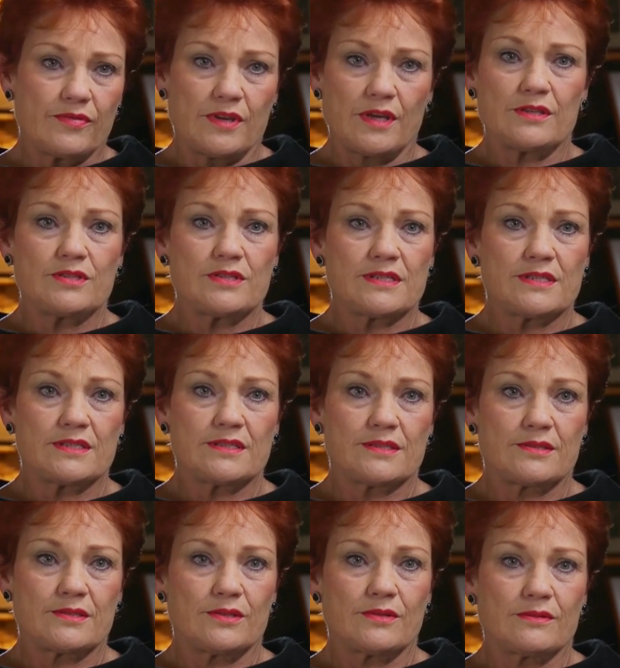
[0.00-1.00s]
out there just to
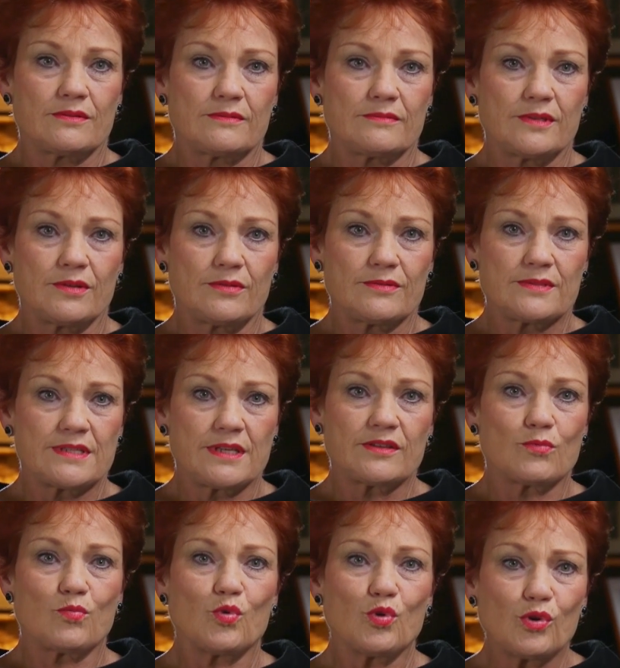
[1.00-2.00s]
you know,
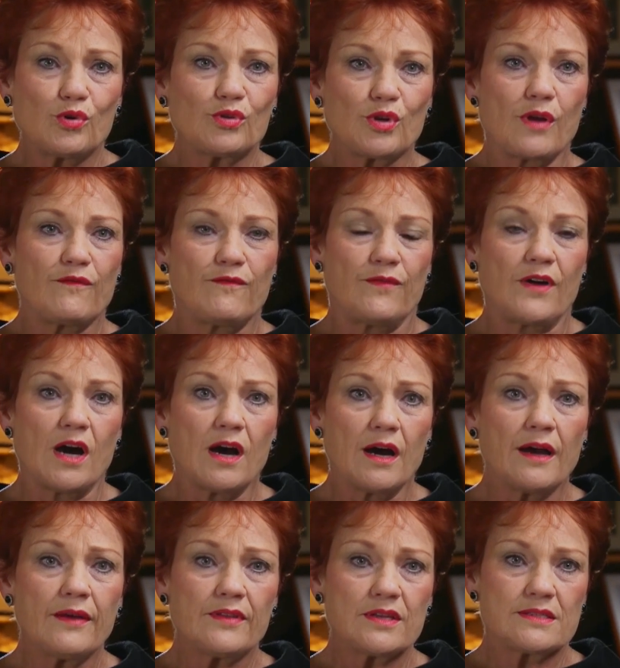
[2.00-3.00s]
set the world on
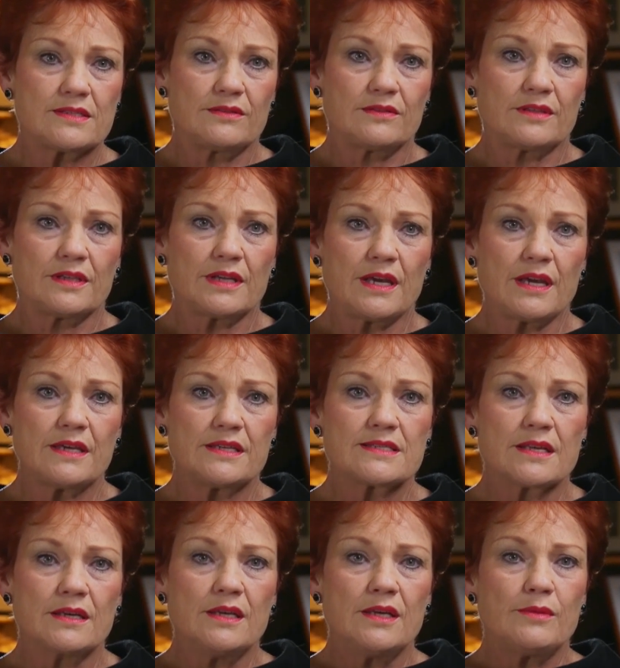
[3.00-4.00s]
fire. That's not the
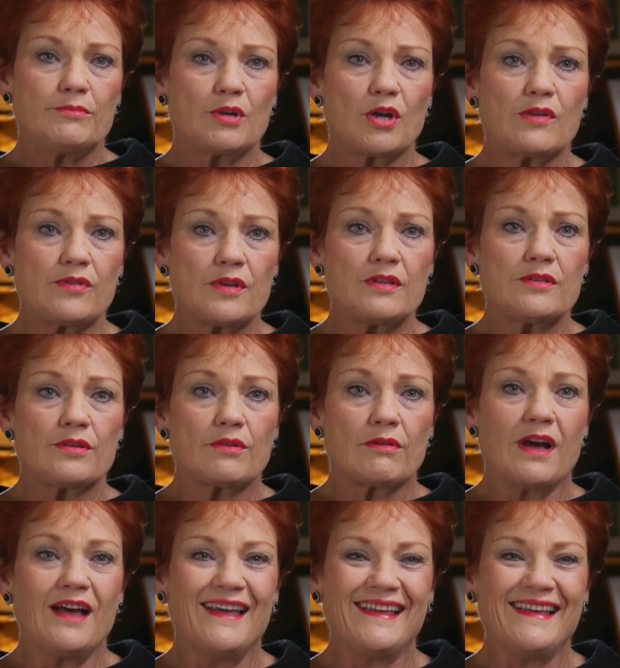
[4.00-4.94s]
case. But I think there are